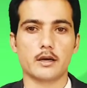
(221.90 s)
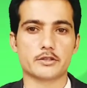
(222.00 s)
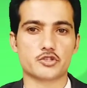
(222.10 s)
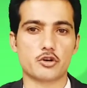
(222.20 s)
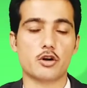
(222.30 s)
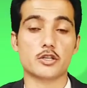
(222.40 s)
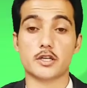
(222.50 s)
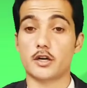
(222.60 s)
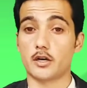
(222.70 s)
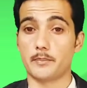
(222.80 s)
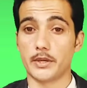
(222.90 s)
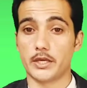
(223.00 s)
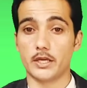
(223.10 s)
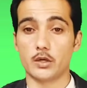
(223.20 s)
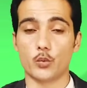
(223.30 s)
start or
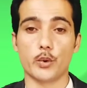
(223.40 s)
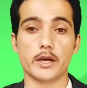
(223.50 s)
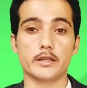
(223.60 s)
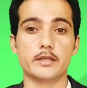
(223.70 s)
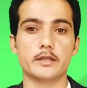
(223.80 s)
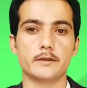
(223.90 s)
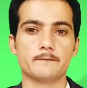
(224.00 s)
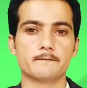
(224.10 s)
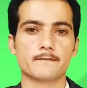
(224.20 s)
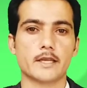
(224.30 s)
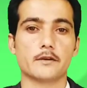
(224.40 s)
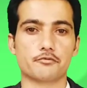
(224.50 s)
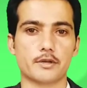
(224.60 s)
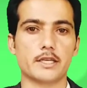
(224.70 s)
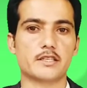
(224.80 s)
begin with the
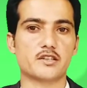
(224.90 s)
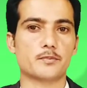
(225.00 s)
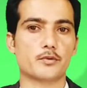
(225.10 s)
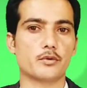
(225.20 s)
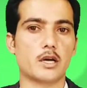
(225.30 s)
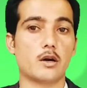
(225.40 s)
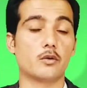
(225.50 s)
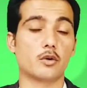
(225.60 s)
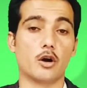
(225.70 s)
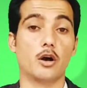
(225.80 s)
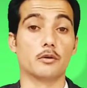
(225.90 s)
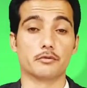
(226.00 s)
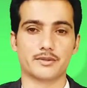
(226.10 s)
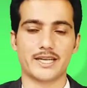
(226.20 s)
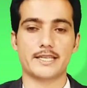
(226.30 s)
relative pronoun or
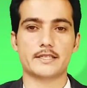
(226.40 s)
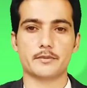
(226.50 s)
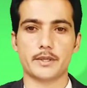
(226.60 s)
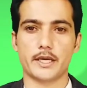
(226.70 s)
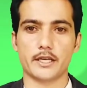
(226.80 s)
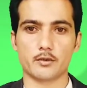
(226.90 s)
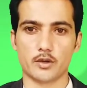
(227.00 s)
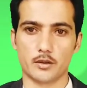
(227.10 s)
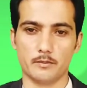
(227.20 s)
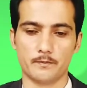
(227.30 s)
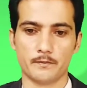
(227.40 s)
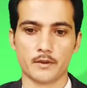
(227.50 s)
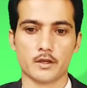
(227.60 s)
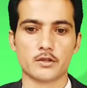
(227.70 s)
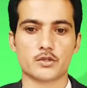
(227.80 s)
relative adverb.
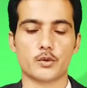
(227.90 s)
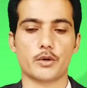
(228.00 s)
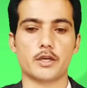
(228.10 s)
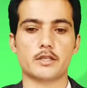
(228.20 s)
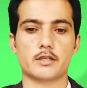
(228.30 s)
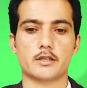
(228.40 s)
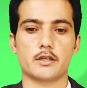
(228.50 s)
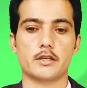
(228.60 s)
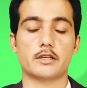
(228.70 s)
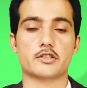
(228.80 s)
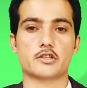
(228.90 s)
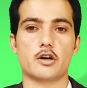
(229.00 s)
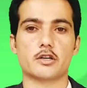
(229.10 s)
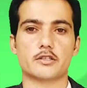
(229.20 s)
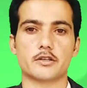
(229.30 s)
So it
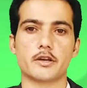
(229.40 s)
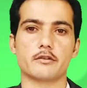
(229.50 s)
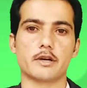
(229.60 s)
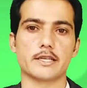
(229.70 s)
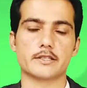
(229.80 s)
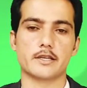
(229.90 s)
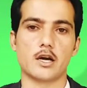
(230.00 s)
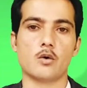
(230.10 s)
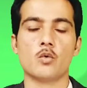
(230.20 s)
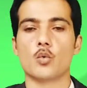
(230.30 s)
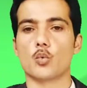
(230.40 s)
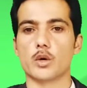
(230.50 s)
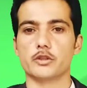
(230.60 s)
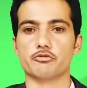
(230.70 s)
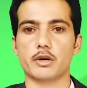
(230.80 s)
starts here right now
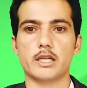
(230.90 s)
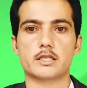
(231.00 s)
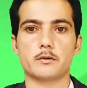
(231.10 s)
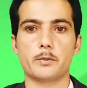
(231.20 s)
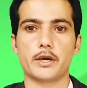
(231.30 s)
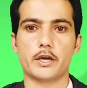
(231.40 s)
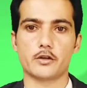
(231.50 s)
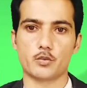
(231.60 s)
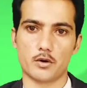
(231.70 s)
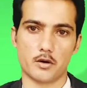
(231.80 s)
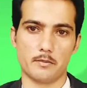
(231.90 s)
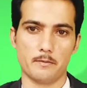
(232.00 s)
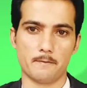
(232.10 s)
with the relative adverb.